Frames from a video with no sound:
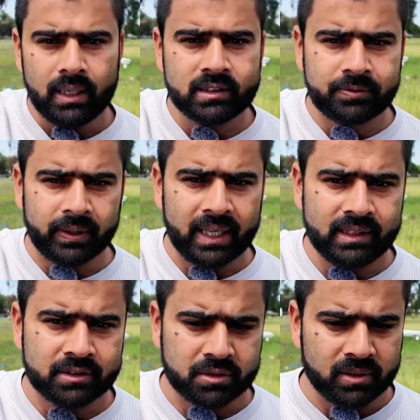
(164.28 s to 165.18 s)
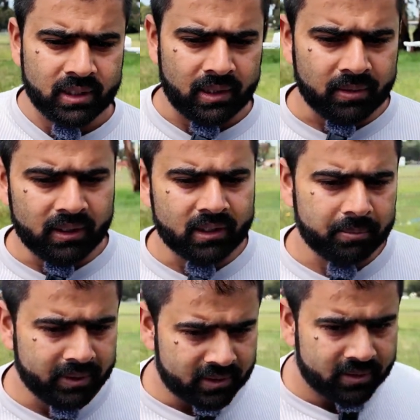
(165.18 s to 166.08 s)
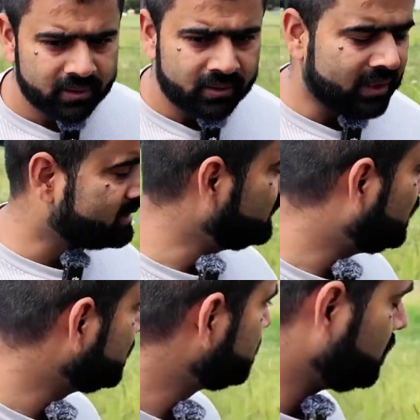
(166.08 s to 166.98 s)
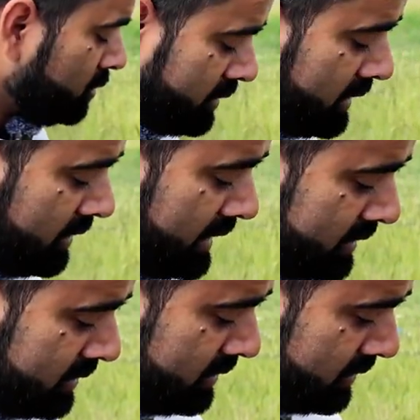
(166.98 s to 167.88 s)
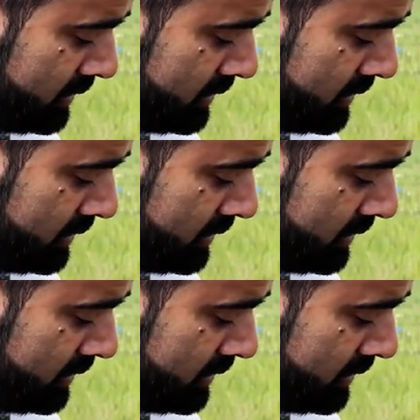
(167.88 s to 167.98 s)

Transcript: Let's fly this drone around a little bit. Let's see how this drone will react